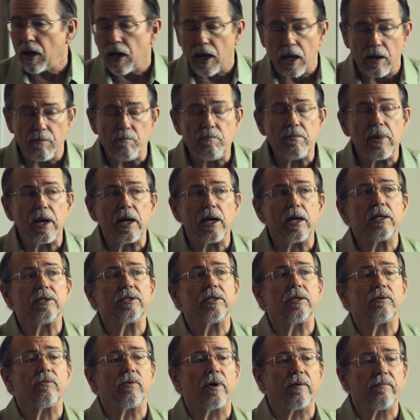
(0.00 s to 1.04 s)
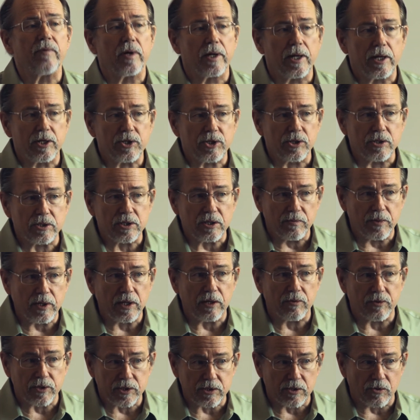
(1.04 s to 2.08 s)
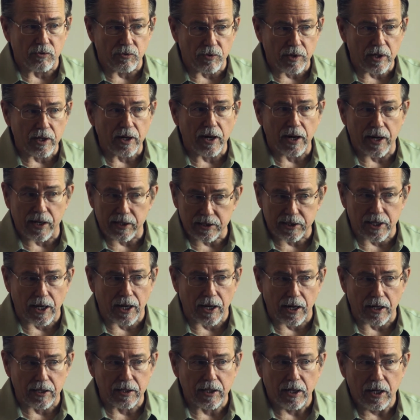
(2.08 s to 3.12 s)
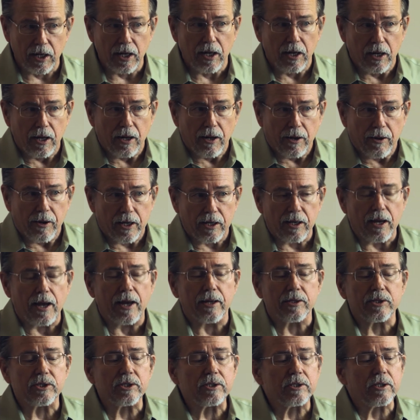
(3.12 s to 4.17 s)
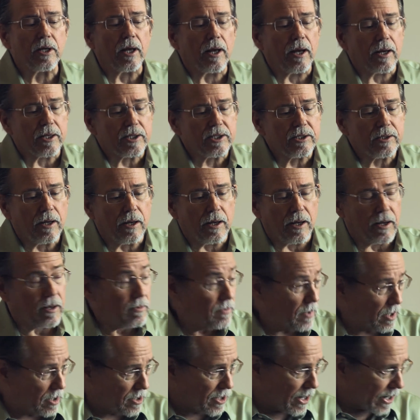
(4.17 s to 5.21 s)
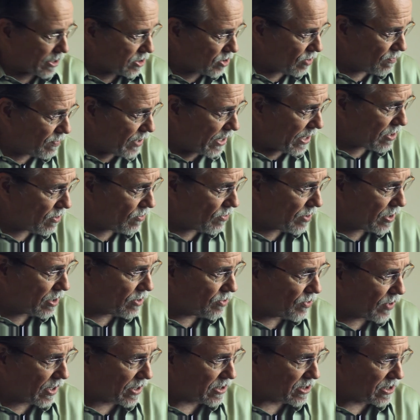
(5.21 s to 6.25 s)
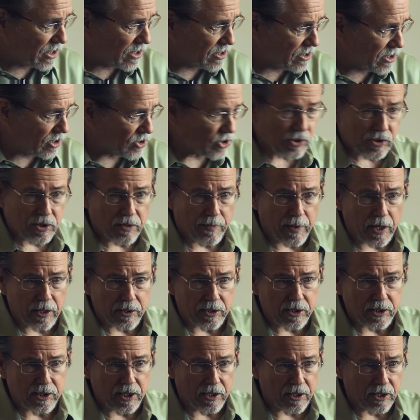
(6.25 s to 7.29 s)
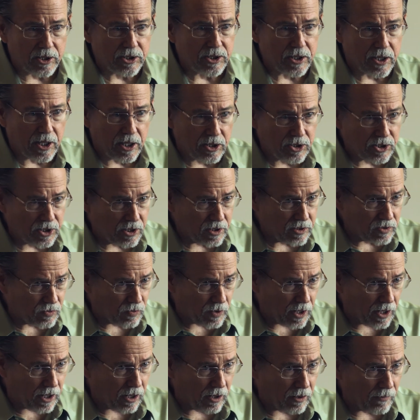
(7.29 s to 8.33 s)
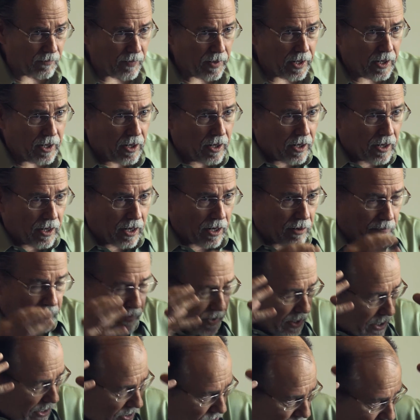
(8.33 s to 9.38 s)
amazing revelation to me, was to realize that. And Dr. Baker would address these issues about synesthesia as well, because